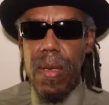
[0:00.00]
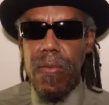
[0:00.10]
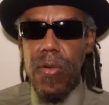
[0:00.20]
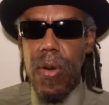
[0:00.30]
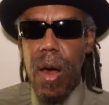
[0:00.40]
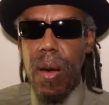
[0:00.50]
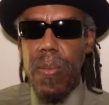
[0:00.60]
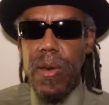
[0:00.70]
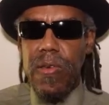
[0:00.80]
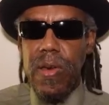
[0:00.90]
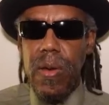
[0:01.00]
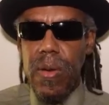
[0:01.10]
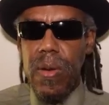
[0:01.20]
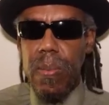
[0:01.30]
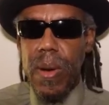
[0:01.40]
if you're RBG
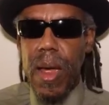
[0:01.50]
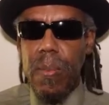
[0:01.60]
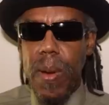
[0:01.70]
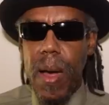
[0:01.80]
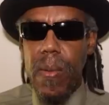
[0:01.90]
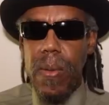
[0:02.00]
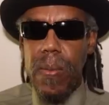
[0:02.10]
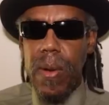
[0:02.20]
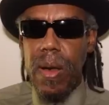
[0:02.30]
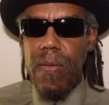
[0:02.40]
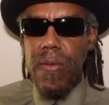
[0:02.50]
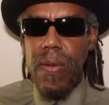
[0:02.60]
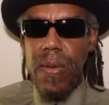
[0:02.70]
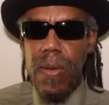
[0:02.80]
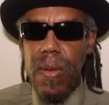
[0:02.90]
or you're Black Power or
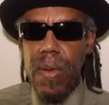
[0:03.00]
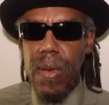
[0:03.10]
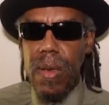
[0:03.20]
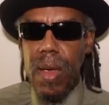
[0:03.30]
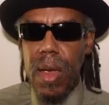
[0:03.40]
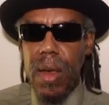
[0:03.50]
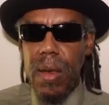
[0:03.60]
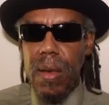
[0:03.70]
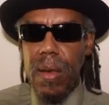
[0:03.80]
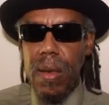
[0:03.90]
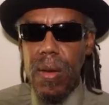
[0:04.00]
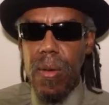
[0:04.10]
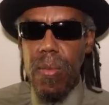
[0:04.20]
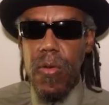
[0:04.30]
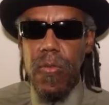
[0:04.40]
whatever, and
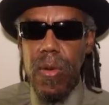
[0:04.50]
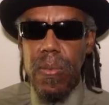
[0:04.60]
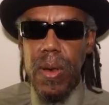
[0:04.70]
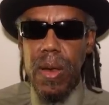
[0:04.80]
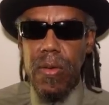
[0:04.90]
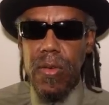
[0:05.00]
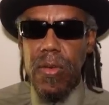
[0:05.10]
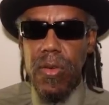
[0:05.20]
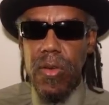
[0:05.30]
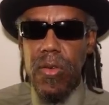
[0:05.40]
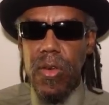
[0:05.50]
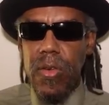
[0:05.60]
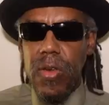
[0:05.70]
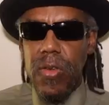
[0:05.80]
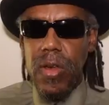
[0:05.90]
your movement been existing
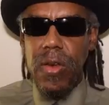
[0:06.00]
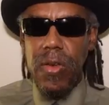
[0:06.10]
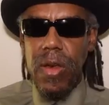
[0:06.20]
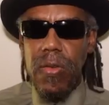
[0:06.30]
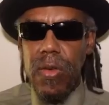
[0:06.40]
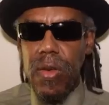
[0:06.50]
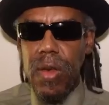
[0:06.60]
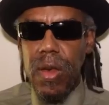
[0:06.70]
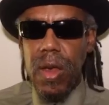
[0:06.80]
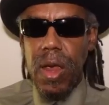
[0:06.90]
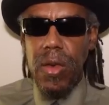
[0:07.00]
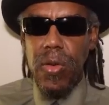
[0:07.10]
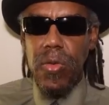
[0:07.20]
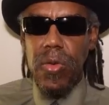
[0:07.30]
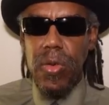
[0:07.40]
since the 60s, and
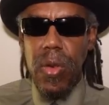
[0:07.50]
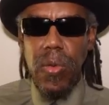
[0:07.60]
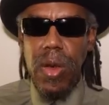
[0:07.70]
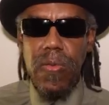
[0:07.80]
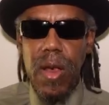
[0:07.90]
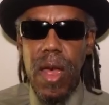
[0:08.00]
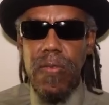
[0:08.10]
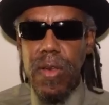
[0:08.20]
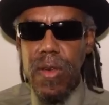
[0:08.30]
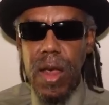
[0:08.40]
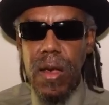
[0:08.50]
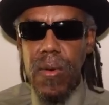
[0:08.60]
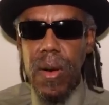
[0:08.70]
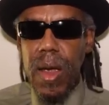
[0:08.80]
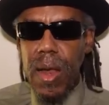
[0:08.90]
you don't even have a tank
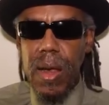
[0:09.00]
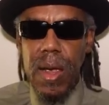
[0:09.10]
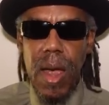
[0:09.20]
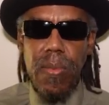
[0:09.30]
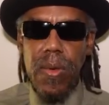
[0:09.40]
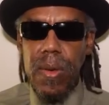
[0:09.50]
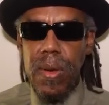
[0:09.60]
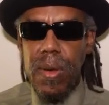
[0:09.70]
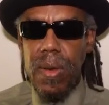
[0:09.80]
or a helicopter,